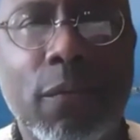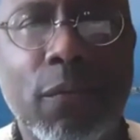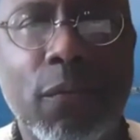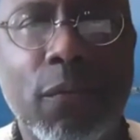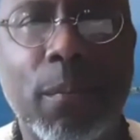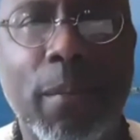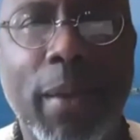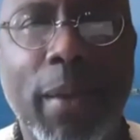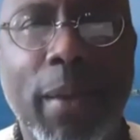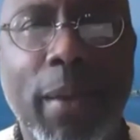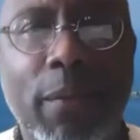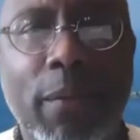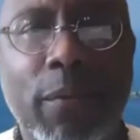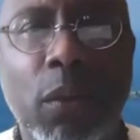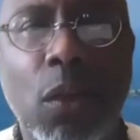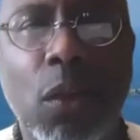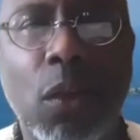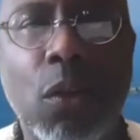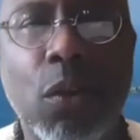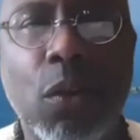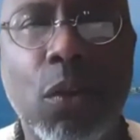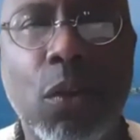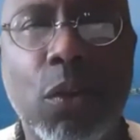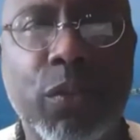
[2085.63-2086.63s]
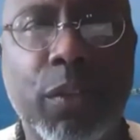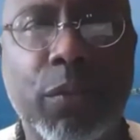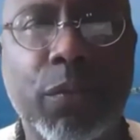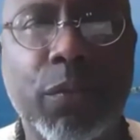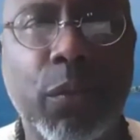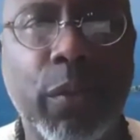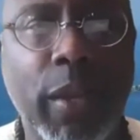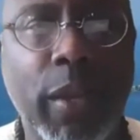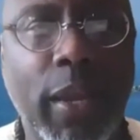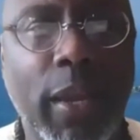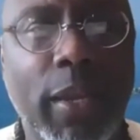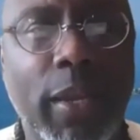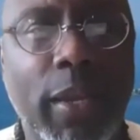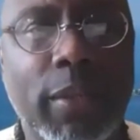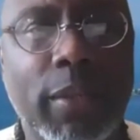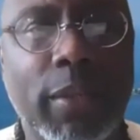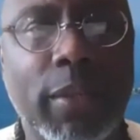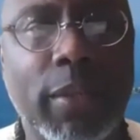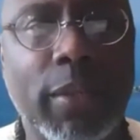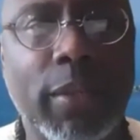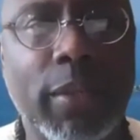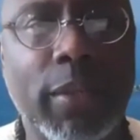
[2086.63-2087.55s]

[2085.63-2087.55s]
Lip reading: from having long, stressful days?